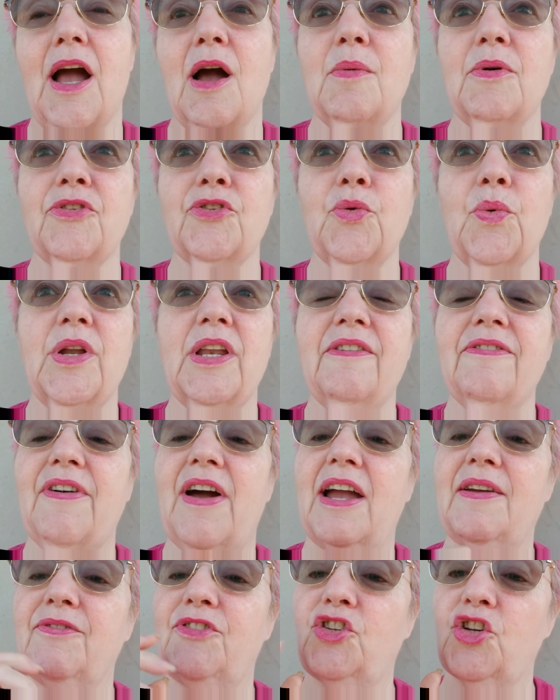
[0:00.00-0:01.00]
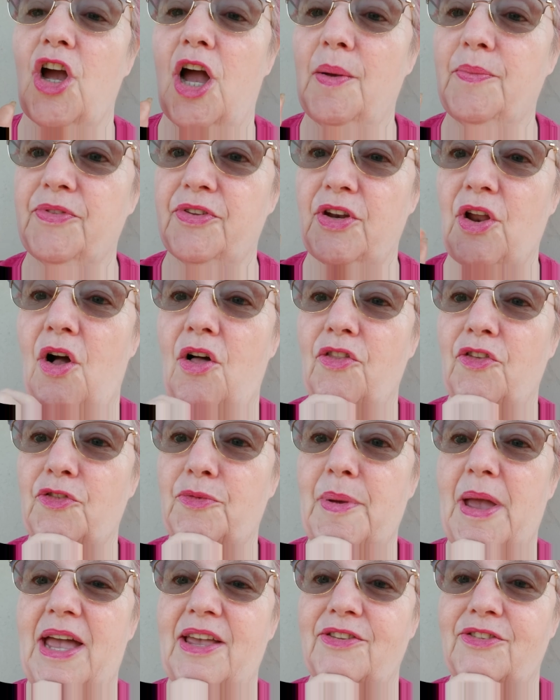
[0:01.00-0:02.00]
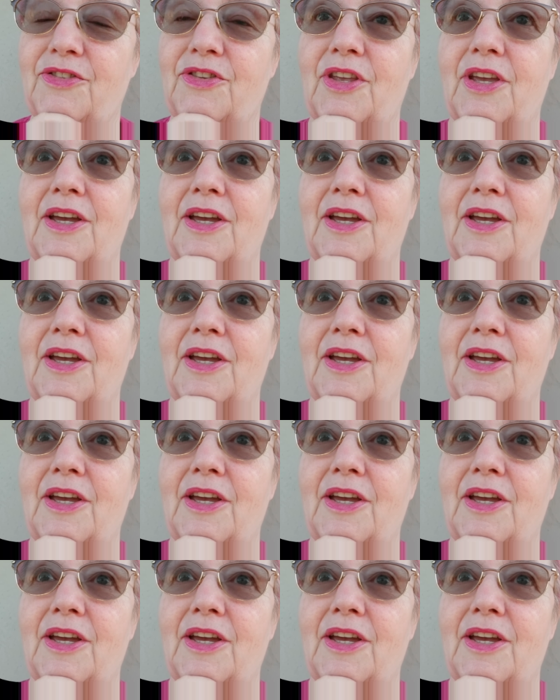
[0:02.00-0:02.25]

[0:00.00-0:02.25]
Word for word: almost 25 jobs and all this past,